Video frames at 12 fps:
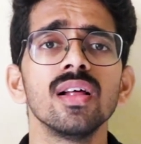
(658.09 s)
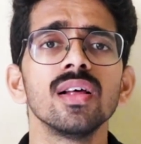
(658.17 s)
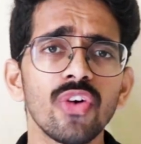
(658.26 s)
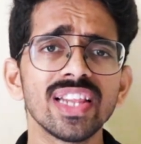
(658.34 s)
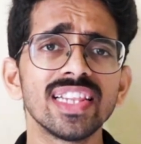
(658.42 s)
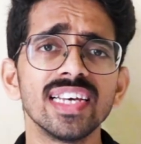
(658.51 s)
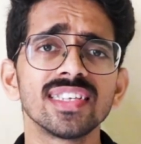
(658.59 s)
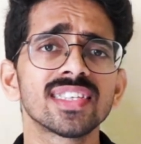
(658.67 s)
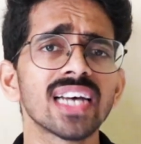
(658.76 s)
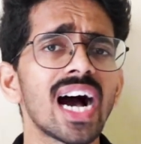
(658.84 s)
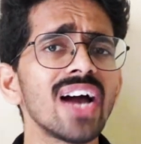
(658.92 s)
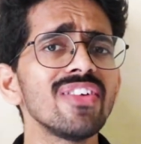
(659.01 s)
With
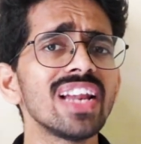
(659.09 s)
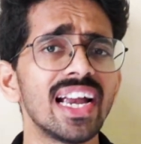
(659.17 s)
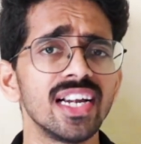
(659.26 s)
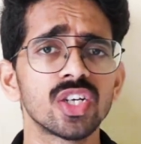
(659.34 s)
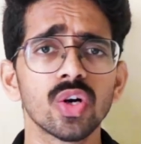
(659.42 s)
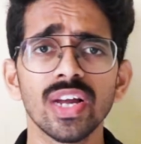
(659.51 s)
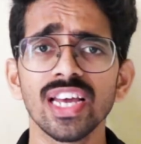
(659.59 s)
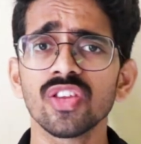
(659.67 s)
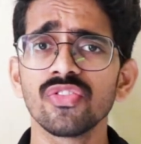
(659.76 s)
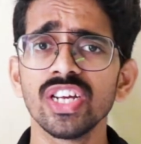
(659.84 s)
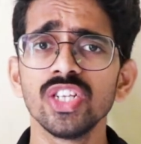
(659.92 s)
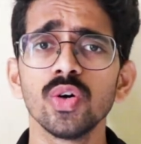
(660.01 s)
this, I will end
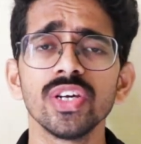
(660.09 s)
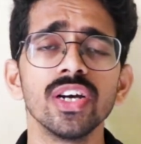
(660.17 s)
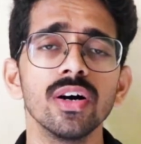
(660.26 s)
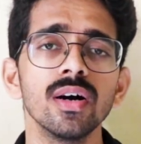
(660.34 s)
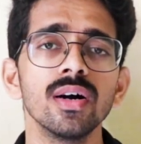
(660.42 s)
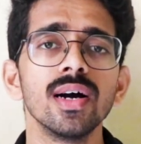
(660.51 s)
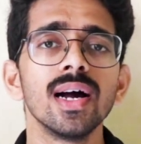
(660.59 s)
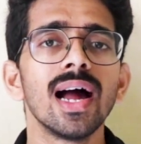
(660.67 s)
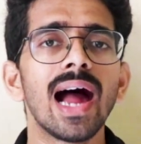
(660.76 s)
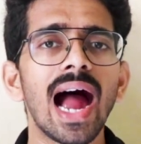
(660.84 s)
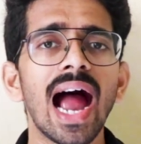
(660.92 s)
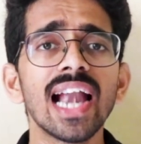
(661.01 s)
today's video here.
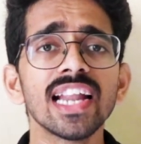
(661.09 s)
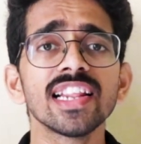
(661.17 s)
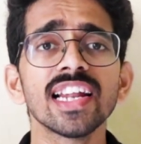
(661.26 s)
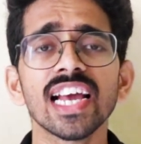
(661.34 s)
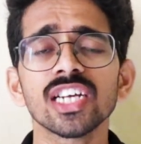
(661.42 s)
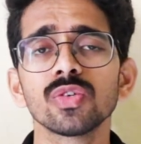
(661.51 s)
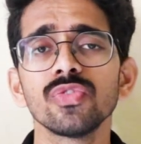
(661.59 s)
And in the next